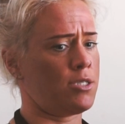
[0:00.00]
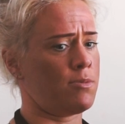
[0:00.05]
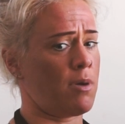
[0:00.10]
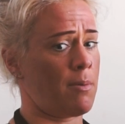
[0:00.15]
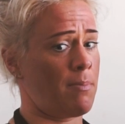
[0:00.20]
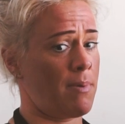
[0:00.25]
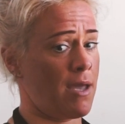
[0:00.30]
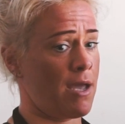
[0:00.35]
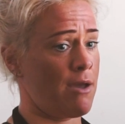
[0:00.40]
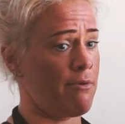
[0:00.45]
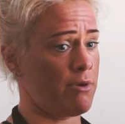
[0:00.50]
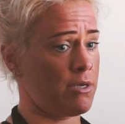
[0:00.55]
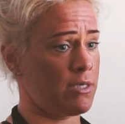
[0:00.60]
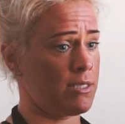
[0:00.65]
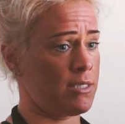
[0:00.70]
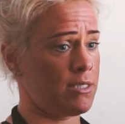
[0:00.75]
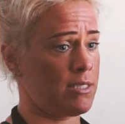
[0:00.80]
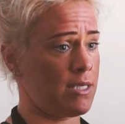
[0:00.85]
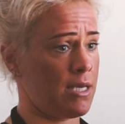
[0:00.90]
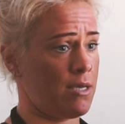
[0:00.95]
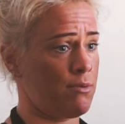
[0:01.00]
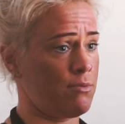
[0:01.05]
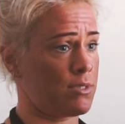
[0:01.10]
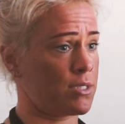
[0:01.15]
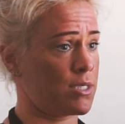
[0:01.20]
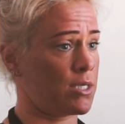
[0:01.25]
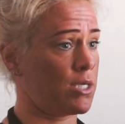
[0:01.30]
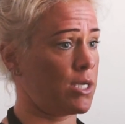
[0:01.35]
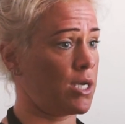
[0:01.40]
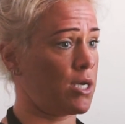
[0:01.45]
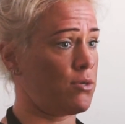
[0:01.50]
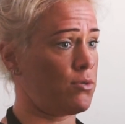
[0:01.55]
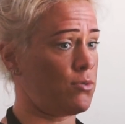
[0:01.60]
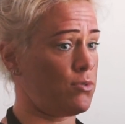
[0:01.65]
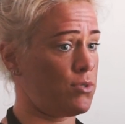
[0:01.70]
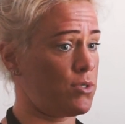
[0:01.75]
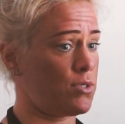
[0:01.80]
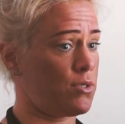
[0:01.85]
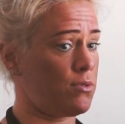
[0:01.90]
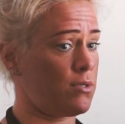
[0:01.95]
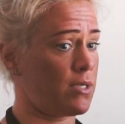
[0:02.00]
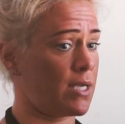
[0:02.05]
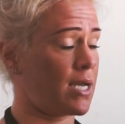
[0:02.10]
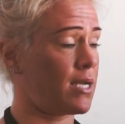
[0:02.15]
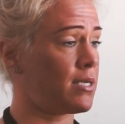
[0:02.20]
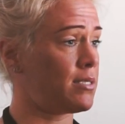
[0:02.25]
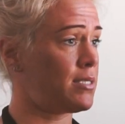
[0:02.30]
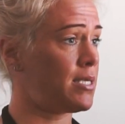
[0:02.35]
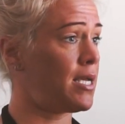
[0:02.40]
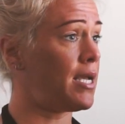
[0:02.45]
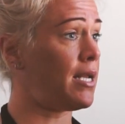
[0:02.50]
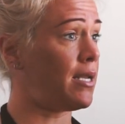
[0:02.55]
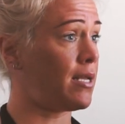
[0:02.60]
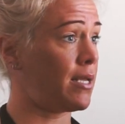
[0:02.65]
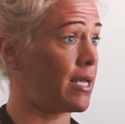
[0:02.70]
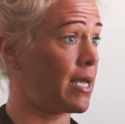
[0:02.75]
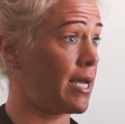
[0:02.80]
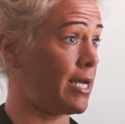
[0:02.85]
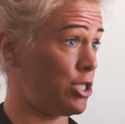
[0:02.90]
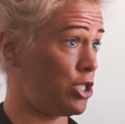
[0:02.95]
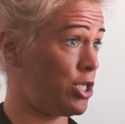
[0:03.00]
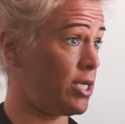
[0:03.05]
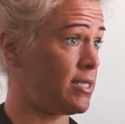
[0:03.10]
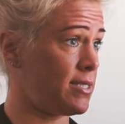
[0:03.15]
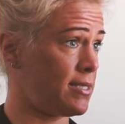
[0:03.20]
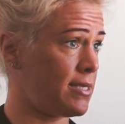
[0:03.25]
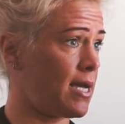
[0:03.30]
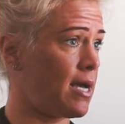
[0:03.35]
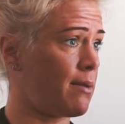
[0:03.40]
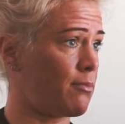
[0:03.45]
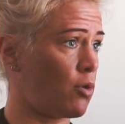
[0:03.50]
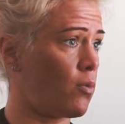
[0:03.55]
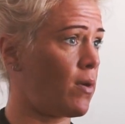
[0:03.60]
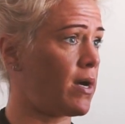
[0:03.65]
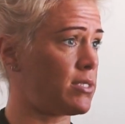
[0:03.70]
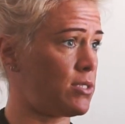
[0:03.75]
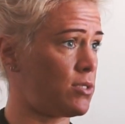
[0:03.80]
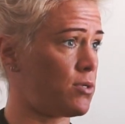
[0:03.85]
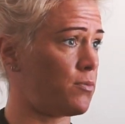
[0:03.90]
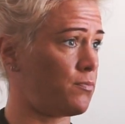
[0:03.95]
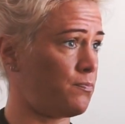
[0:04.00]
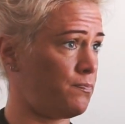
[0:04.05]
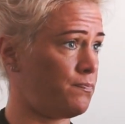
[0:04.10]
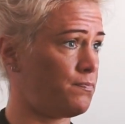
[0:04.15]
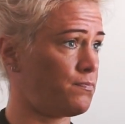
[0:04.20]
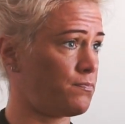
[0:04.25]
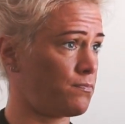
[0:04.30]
to my parents that he was going to go to the canteen and get a cheese and ham croissant.